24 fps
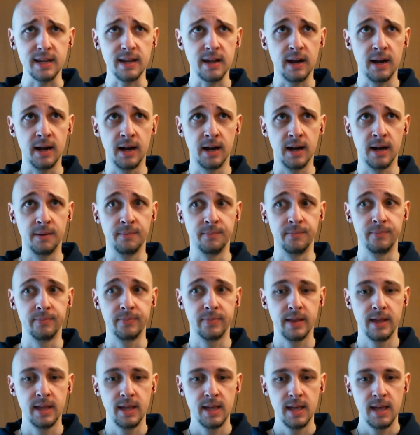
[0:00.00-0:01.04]

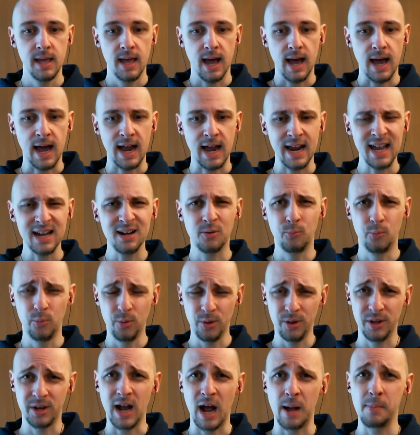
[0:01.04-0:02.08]
I had a
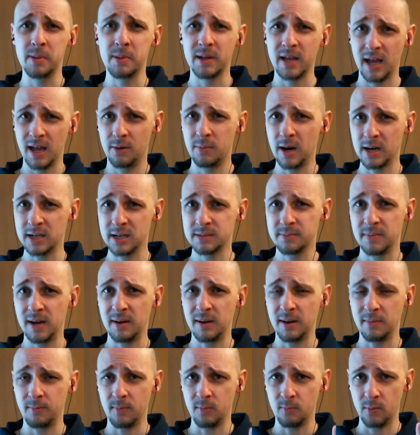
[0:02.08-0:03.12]
really complicated
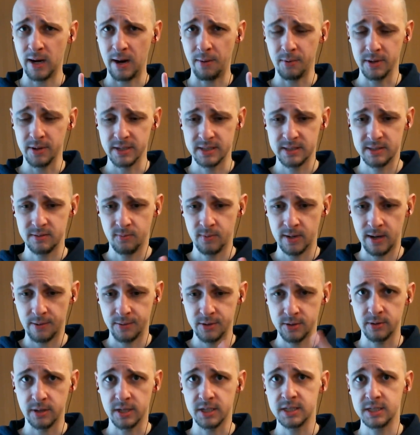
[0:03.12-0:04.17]
resume when I was
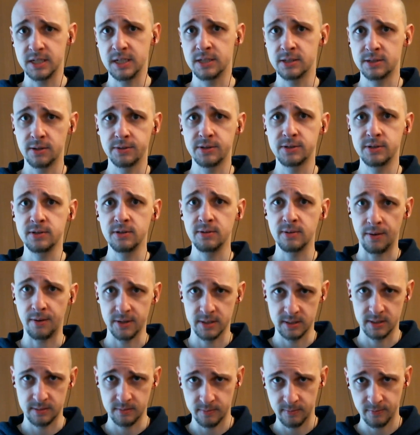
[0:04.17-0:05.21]
doing the shinsotsu, when I
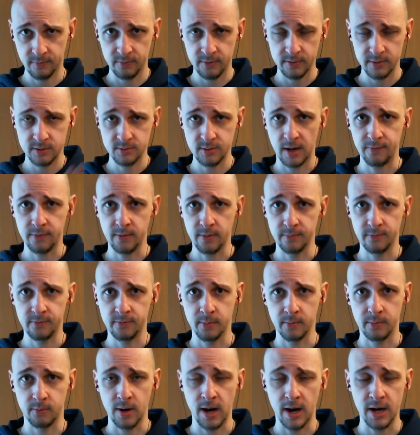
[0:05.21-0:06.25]
was straight
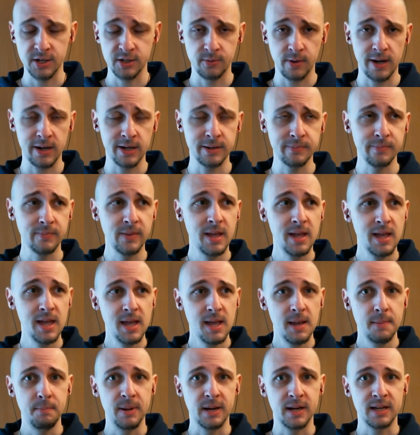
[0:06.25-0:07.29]
from graduating,
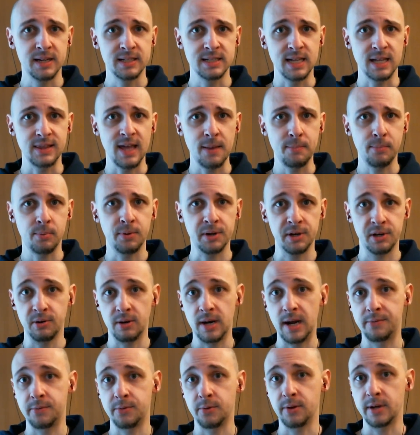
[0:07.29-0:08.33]
because at that point you don't
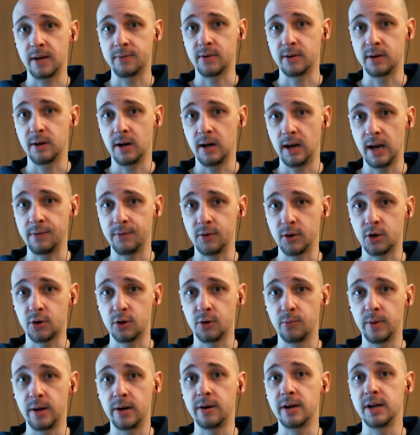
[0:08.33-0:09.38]
really have a
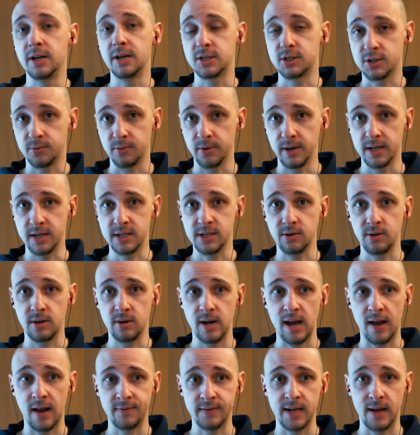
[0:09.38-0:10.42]
career history, so you
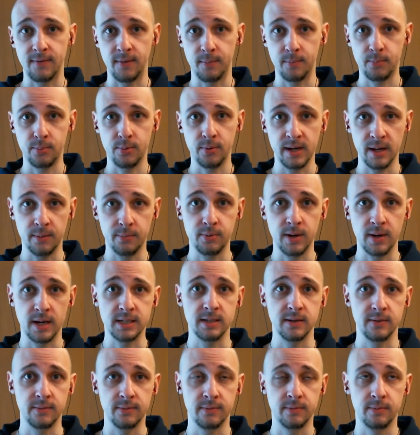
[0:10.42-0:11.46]
have to have a pretty
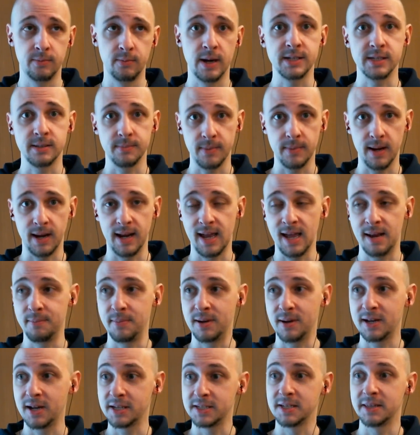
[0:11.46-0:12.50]
impressive resume. And
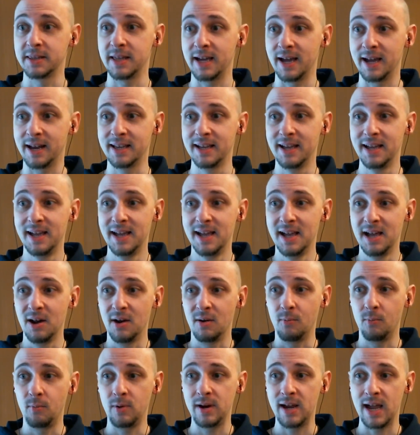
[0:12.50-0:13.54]
because of that,
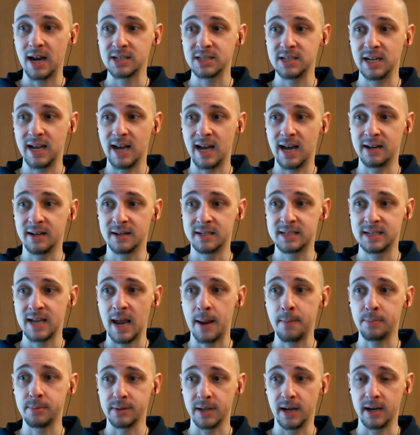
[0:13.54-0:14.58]
we actually had a
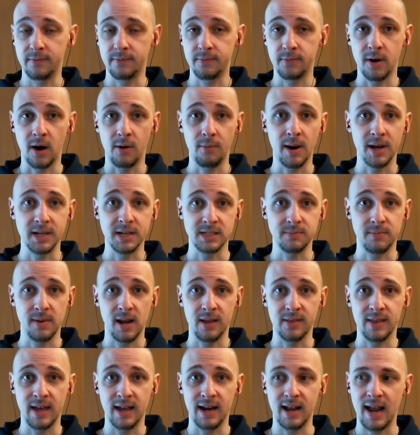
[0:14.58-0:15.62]
template for our resume
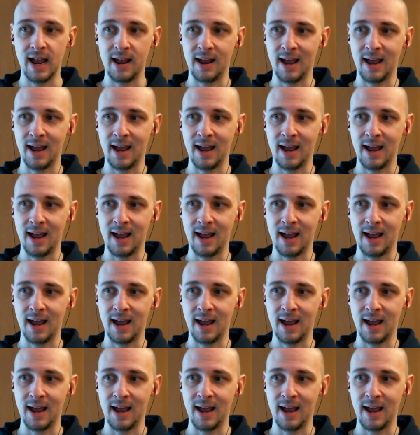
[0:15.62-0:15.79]
that